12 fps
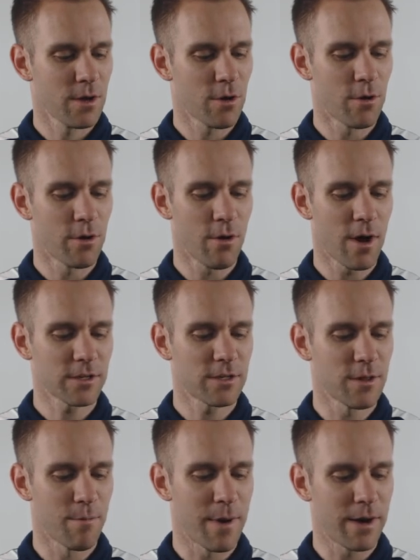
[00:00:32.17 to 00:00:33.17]
Going along
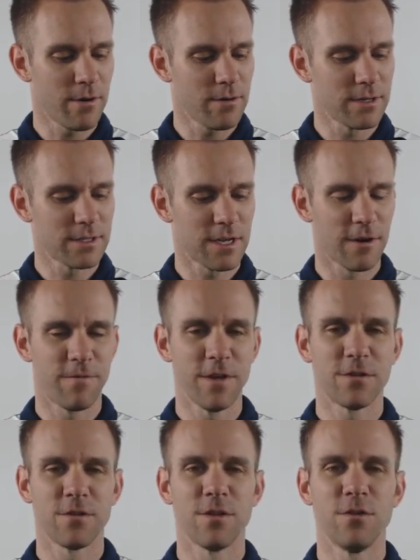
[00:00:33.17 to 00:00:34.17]
to the barrel, it's going to
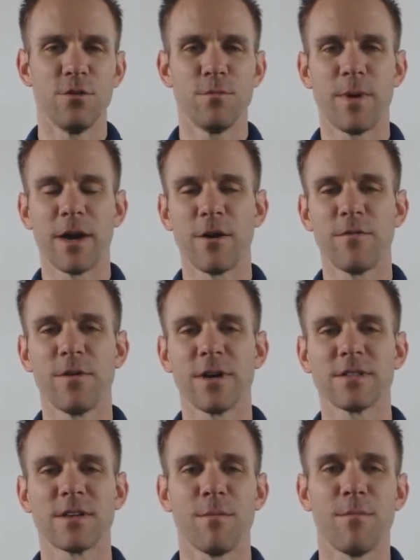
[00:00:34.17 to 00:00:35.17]
feature the new
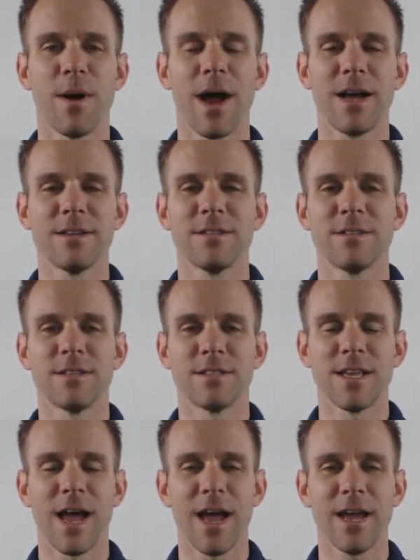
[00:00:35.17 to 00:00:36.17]
Paraflex composite
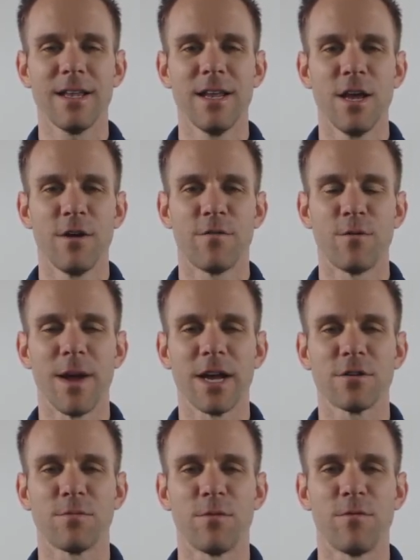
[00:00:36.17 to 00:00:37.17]
design for
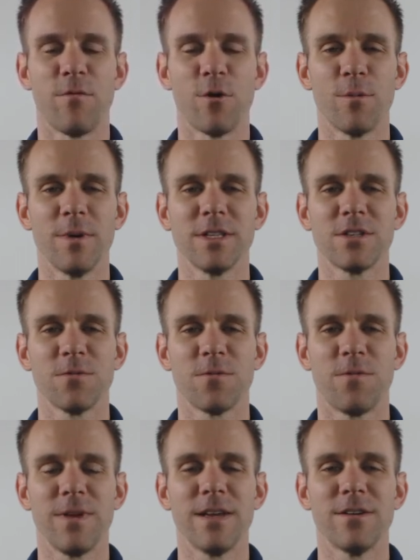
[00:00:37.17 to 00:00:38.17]
max performance,
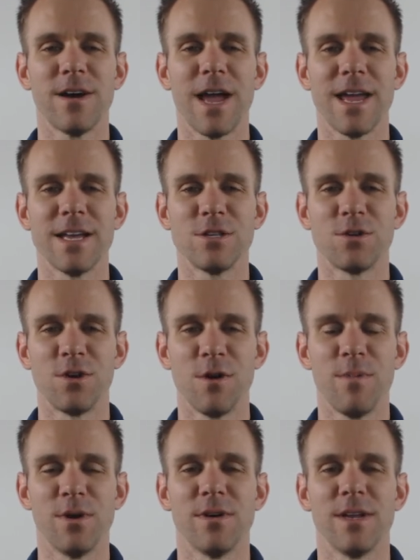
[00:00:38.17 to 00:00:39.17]
feel, and
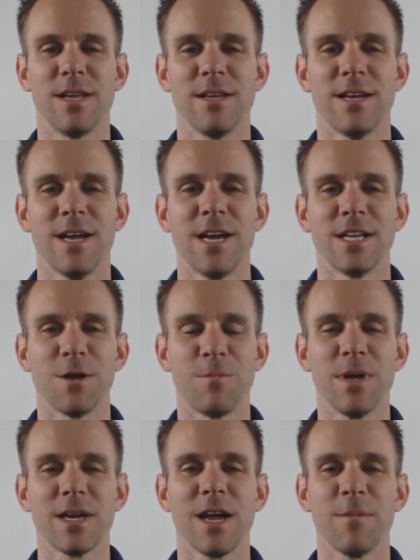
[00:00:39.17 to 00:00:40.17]
durability. To
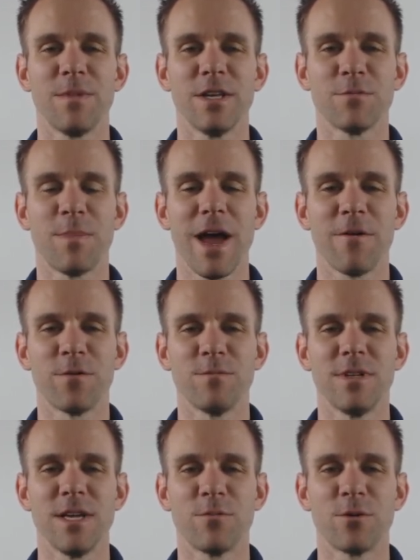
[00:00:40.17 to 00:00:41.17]
pick up this bat
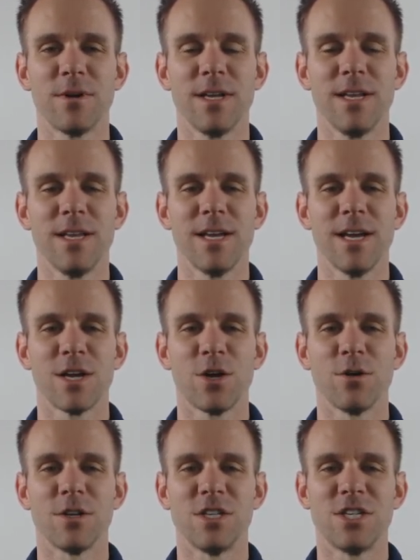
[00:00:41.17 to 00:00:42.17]
from DeMarini,
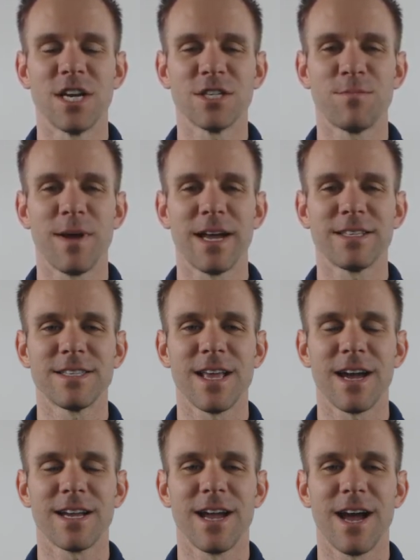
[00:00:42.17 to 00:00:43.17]
go to
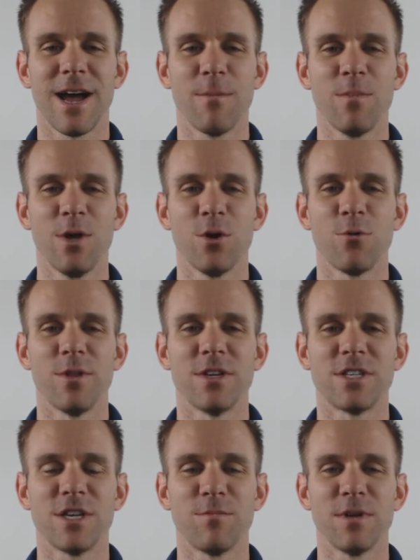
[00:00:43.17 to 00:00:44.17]
JustBats.com, where the
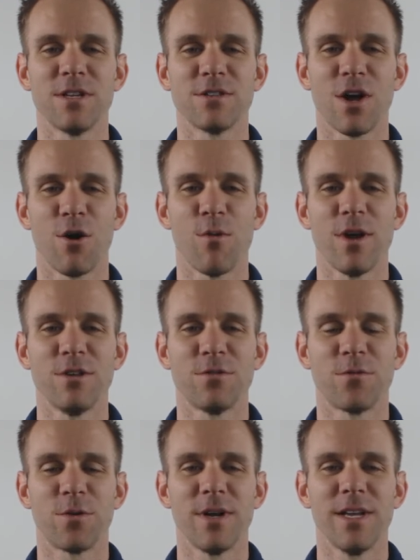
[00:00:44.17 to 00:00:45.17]
shipping is always
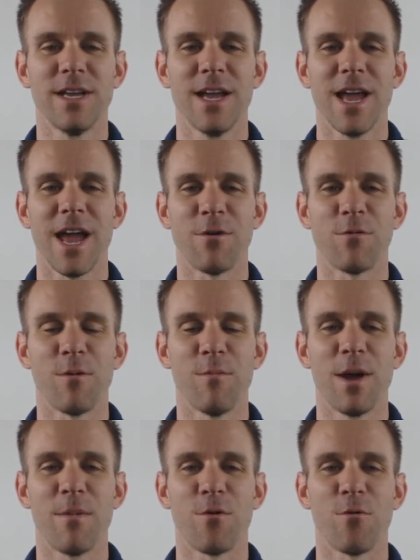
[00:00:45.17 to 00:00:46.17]
free. And
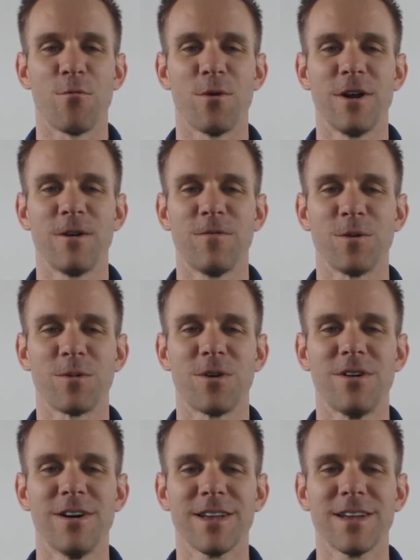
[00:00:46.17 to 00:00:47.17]
remember, we're here from
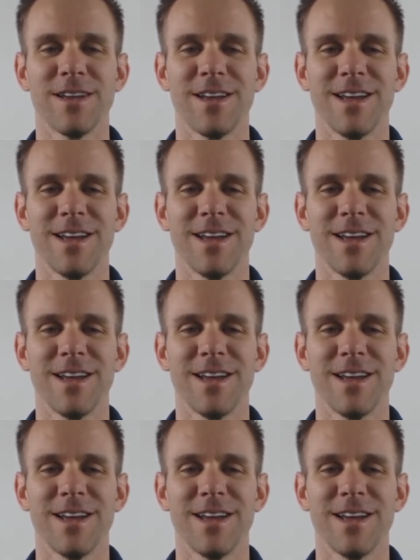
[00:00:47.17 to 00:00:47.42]
click